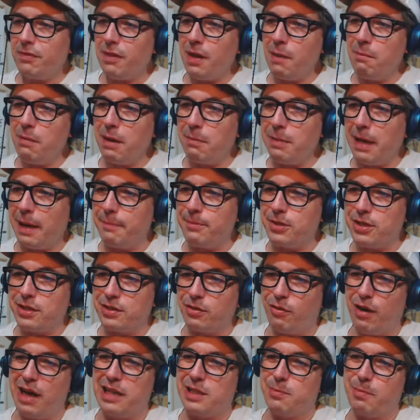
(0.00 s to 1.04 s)
Maybe I'm just
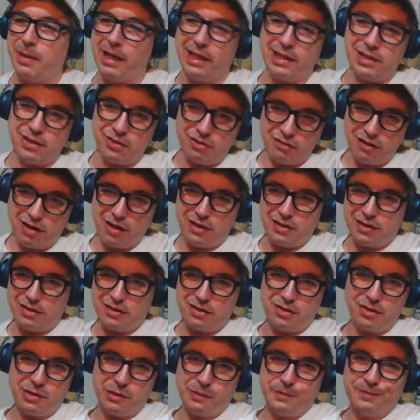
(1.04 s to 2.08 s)
grasping at straws
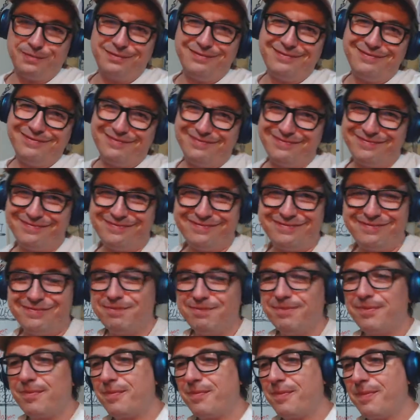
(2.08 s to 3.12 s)
too.
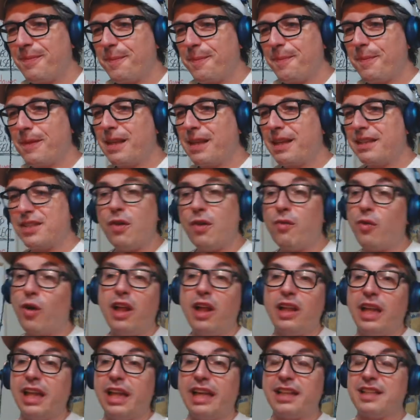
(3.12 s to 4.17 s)
Because
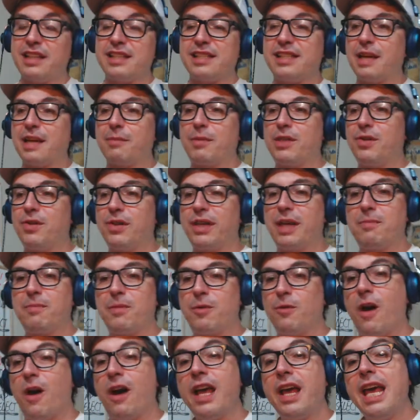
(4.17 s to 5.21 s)
overall, I like the segment, don't get me
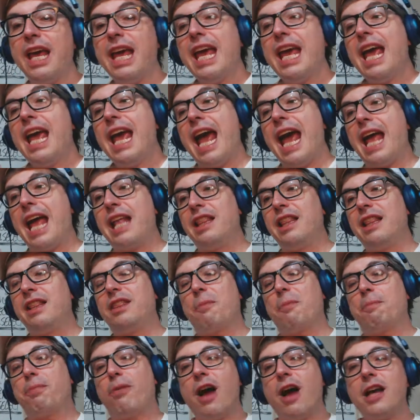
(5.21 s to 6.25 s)
wrong. And
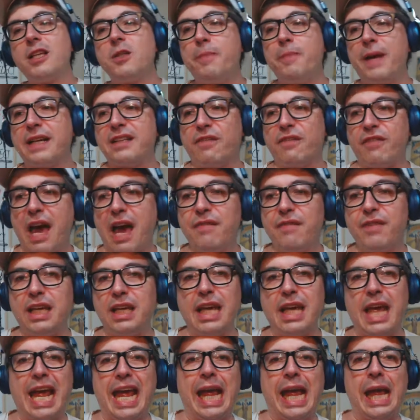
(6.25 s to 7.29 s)
the prospect of
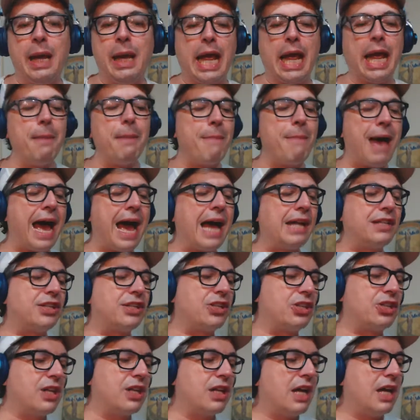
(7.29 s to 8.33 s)
having a
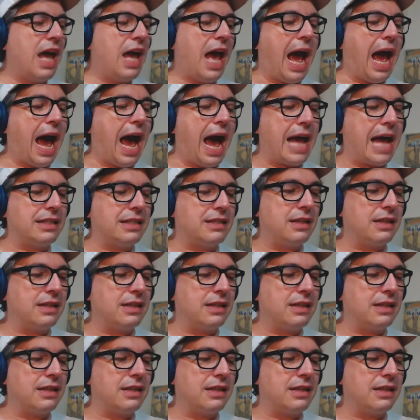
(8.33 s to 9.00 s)
match at